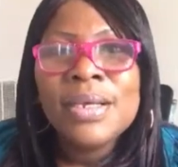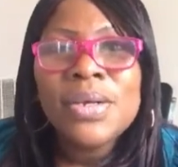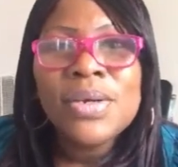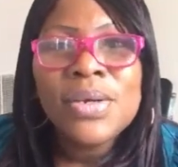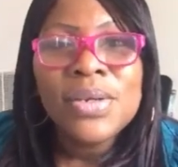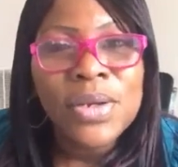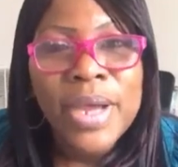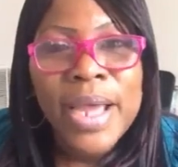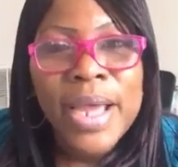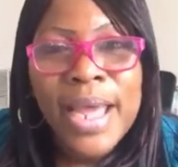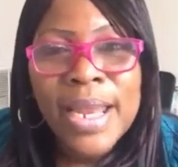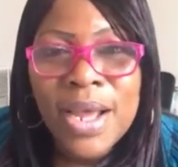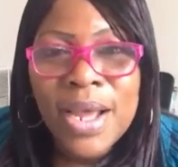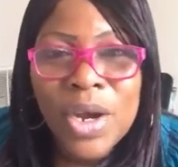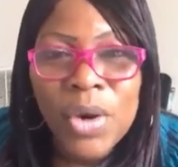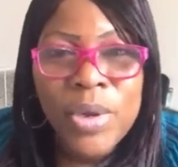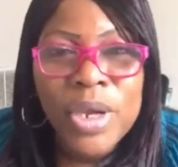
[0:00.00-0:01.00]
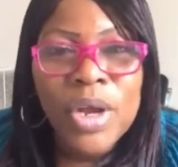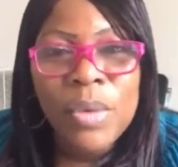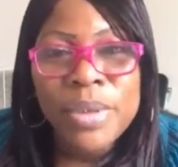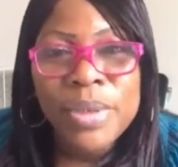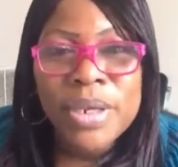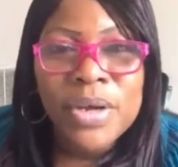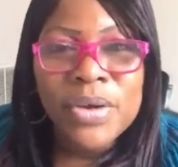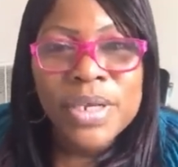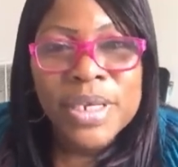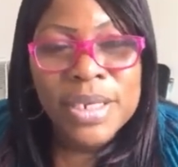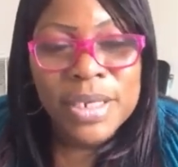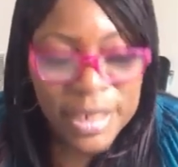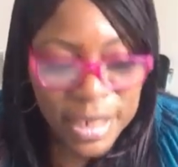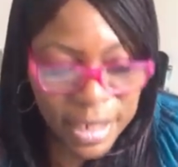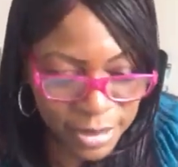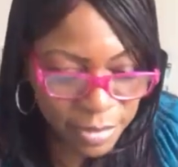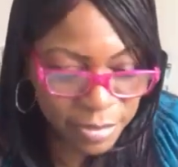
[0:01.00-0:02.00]
Oh, Lord. How long are we going to be on
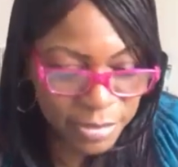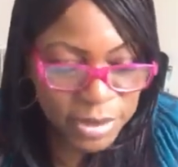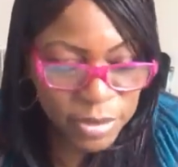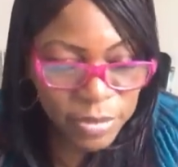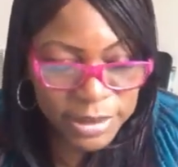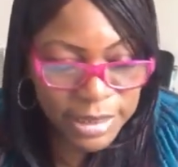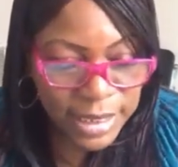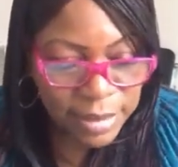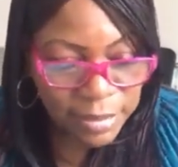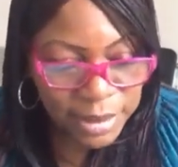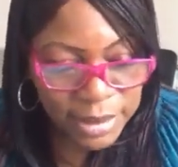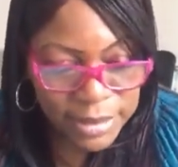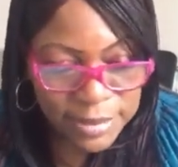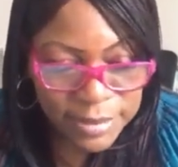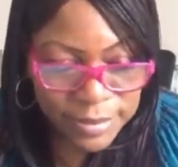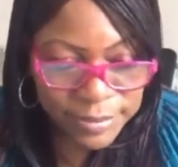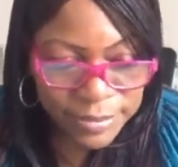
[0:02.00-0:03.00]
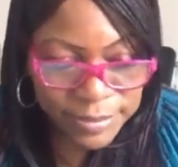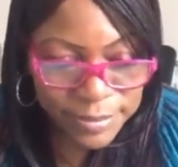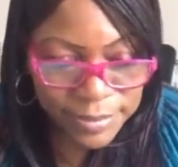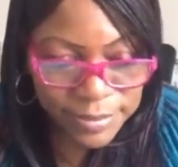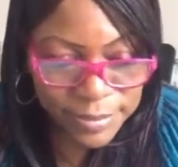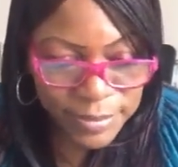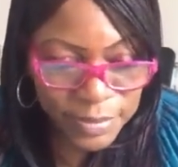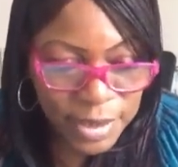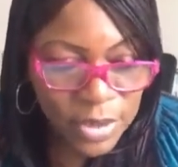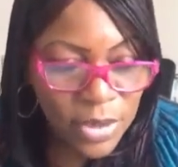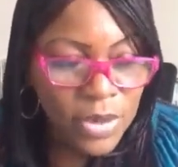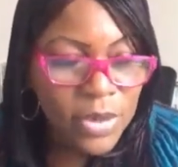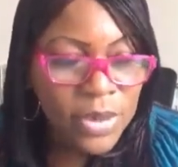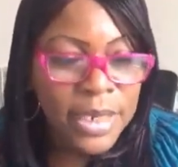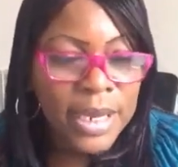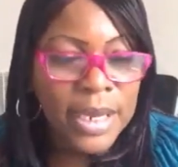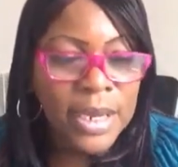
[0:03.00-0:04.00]
here, Lord? Let me see what time it is.
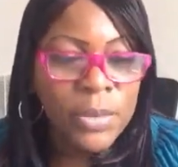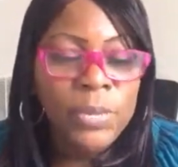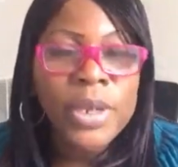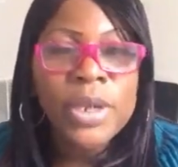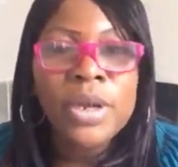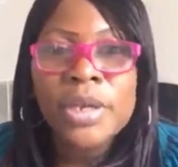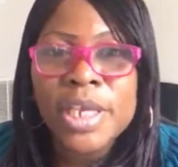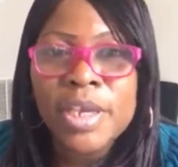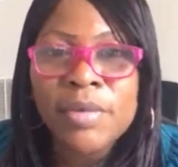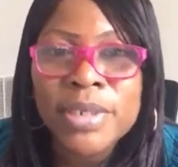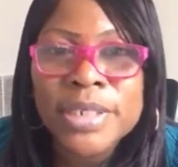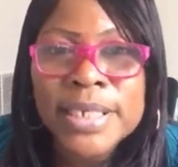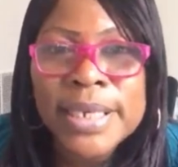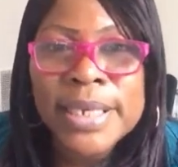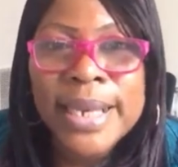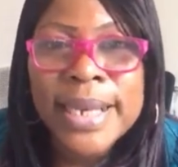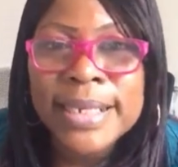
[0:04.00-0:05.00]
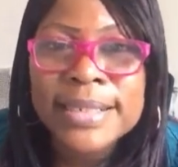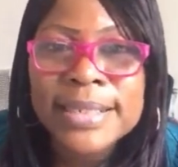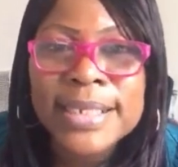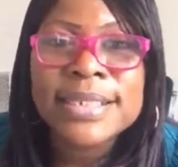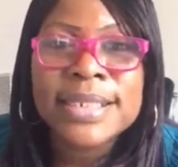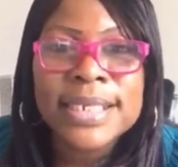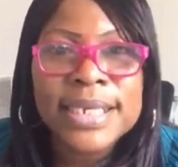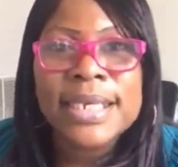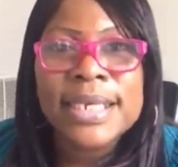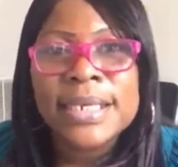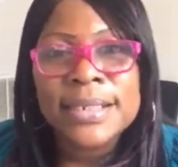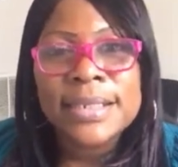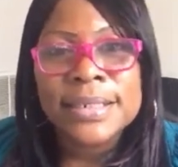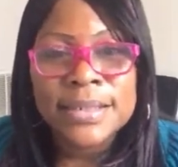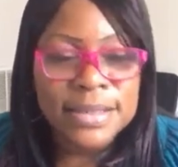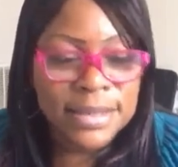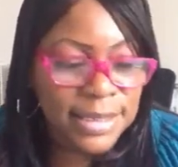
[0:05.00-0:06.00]
Oh, okay. We're going to give it to like
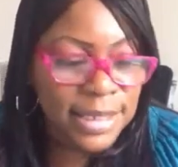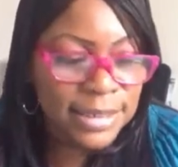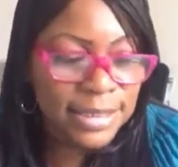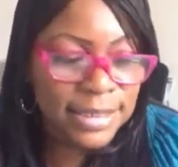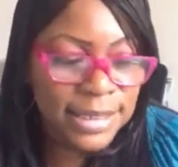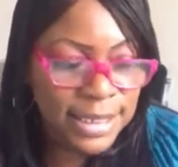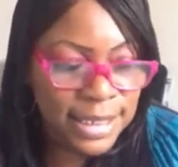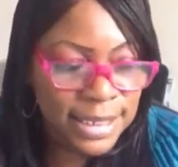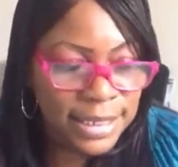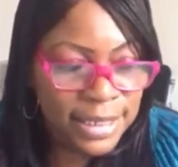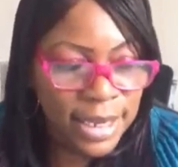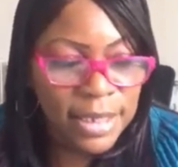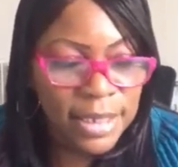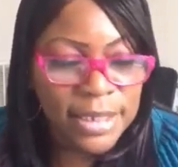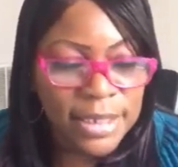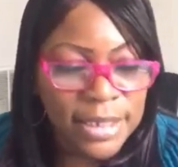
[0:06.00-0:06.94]
6:10. 6:10, y'all.